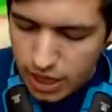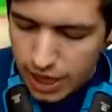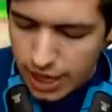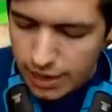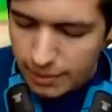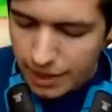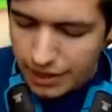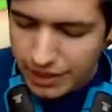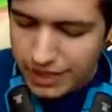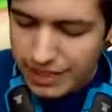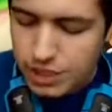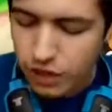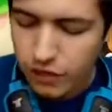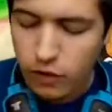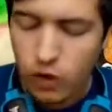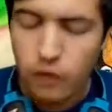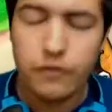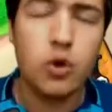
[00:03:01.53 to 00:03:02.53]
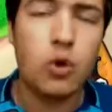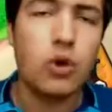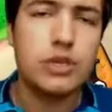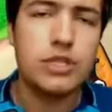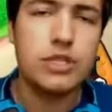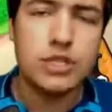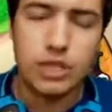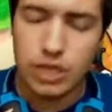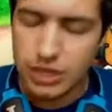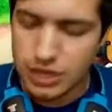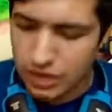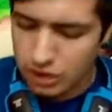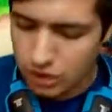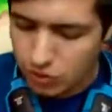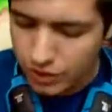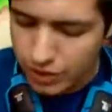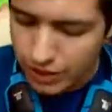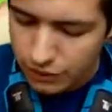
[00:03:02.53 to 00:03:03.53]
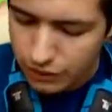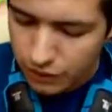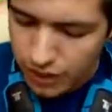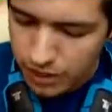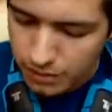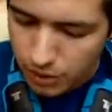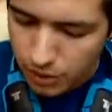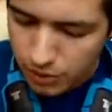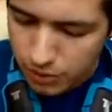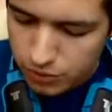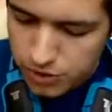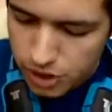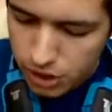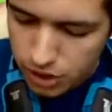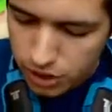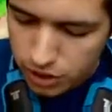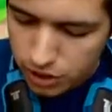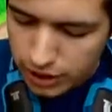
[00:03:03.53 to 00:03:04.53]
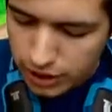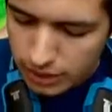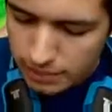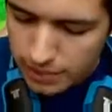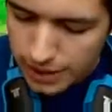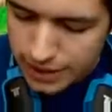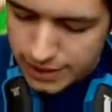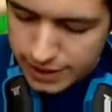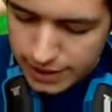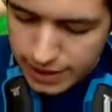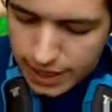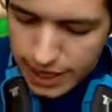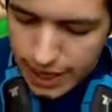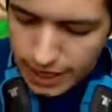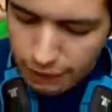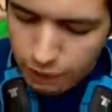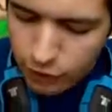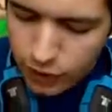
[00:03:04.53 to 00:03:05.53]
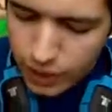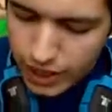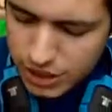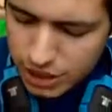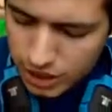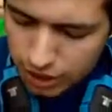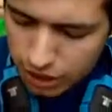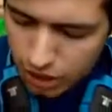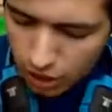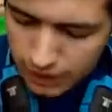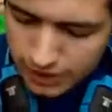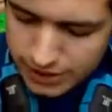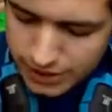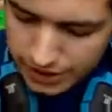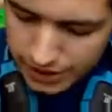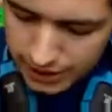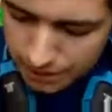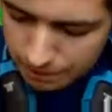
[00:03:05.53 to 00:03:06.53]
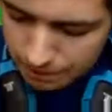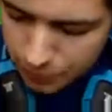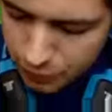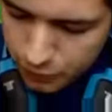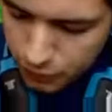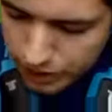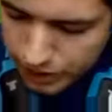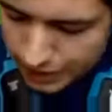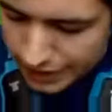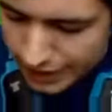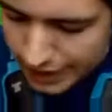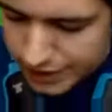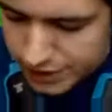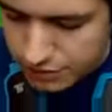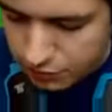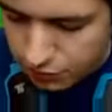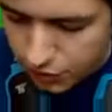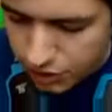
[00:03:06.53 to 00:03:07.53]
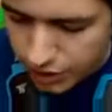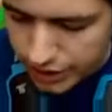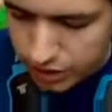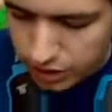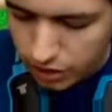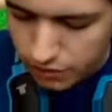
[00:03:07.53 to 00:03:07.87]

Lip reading: And that's, of course, the 3D render models are looking amazing. And if we actually go into here, we can get some really